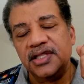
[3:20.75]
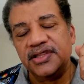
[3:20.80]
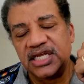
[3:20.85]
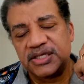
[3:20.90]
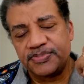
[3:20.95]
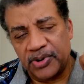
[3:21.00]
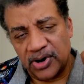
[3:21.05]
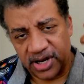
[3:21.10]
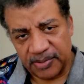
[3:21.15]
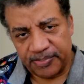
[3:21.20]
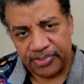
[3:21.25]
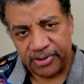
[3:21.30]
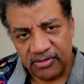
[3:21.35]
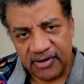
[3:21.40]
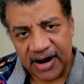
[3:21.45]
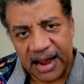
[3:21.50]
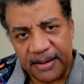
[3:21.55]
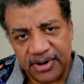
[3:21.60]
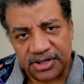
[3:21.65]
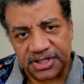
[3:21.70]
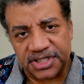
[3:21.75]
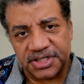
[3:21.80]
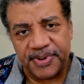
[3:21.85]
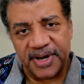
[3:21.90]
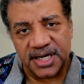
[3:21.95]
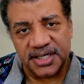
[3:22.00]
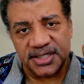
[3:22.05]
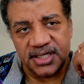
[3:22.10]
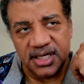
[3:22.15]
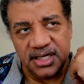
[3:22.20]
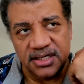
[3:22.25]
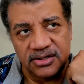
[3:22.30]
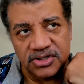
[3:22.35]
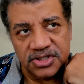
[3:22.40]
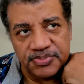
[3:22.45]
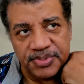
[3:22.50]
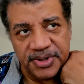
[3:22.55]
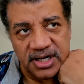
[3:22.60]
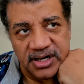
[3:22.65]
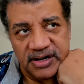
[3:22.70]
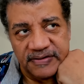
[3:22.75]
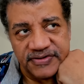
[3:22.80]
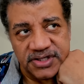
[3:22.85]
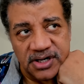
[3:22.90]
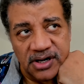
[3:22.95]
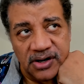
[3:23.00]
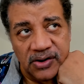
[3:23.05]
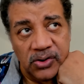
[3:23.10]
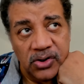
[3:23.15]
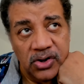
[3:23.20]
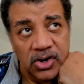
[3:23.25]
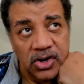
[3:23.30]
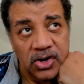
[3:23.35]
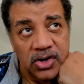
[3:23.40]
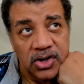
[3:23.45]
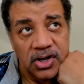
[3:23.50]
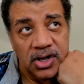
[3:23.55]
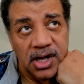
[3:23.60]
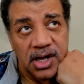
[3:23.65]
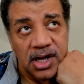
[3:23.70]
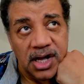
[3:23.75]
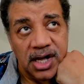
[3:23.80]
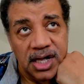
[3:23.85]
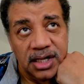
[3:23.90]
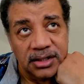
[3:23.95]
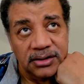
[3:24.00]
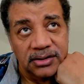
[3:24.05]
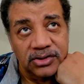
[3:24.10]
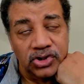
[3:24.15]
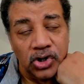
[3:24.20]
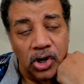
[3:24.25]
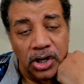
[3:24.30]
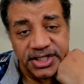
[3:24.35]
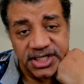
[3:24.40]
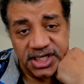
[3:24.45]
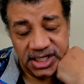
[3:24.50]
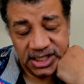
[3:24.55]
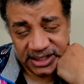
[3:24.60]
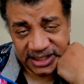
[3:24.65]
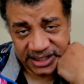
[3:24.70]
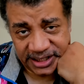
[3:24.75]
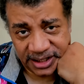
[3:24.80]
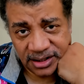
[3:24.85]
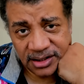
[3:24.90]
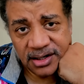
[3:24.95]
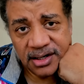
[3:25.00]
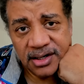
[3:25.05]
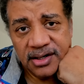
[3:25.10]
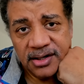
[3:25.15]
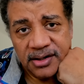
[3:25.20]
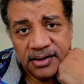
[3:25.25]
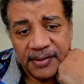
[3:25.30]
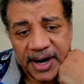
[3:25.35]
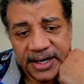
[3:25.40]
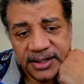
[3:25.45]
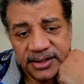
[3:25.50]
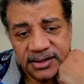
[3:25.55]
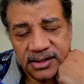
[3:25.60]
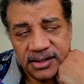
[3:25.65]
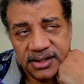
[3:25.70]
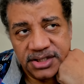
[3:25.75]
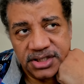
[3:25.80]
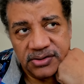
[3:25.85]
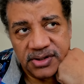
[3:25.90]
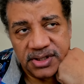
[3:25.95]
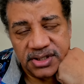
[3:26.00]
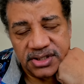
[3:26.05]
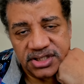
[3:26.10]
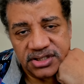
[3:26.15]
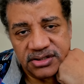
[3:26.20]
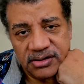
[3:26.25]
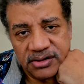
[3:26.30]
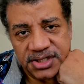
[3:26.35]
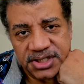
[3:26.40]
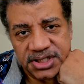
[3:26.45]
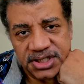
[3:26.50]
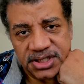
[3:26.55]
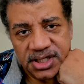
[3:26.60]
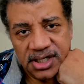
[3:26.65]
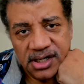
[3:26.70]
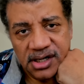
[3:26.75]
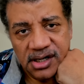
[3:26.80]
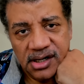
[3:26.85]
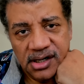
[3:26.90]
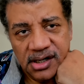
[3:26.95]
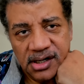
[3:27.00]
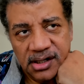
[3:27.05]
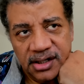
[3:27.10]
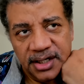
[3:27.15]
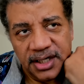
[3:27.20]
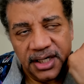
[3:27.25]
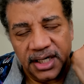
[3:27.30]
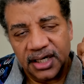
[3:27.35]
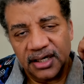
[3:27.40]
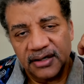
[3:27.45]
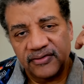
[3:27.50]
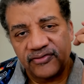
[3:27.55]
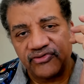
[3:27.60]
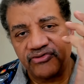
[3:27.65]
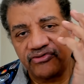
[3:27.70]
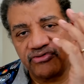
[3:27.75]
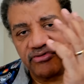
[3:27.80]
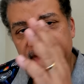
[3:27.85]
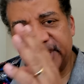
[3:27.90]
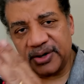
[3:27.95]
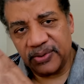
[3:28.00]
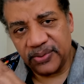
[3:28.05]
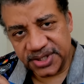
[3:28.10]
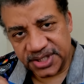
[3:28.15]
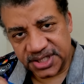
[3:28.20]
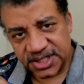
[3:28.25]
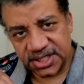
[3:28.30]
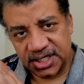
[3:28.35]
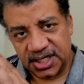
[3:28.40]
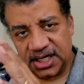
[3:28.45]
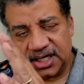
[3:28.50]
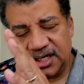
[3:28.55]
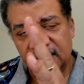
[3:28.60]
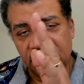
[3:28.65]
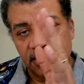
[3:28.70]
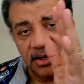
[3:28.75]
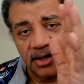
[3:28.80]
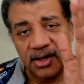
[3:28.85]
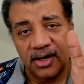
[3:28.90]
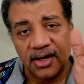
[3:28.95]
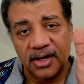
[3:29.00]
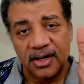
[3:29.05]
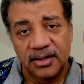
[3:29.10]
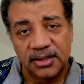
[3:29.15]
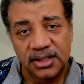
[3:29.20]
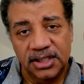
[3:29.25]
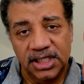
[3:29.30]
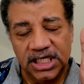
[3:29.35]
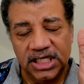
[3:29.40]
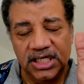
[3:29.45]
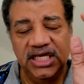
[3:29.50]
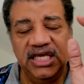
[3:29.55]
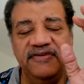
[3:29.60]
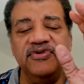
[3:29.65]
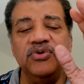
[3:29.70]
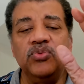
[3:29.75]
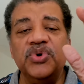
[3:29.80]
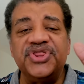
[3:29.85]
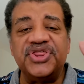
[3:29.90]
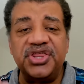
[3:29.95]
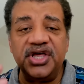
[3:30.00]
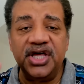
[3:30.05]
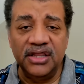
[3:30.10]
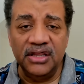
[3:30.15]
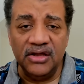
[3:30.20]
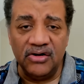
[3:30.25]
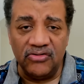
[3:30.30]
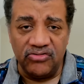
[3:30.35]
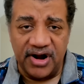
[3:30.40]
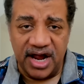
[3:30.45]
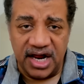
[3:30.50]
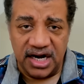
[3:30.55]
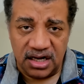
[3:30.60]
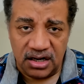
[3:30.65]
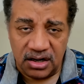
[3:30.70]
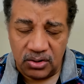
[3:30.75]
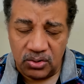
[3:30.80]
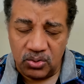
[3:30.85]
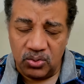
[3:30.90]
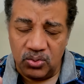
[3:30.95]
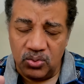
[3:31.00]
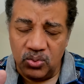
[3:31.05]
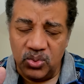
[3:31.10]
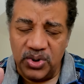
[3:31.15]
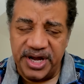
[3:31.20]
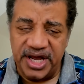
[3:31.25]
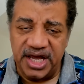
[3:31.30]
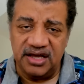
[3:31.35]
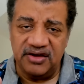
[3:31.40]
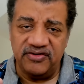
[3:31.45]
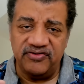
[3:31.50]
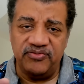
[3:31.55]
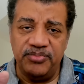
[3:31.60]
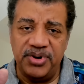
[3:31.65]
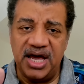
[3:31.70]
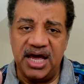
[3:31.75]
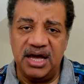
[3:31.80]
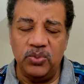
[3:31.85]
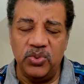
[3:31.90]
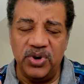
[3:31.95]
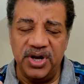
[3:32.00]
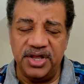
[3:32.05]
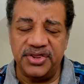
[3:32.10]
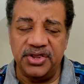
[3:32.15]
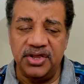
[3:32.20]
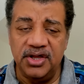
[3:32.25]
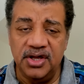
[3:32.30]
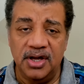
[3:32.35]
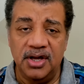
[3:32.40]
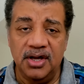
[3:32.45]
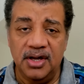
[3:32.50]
That's part of the parameter space that you speak of so dauntingly, right? Because you can search in frequency, even within the radio wave bandwidth,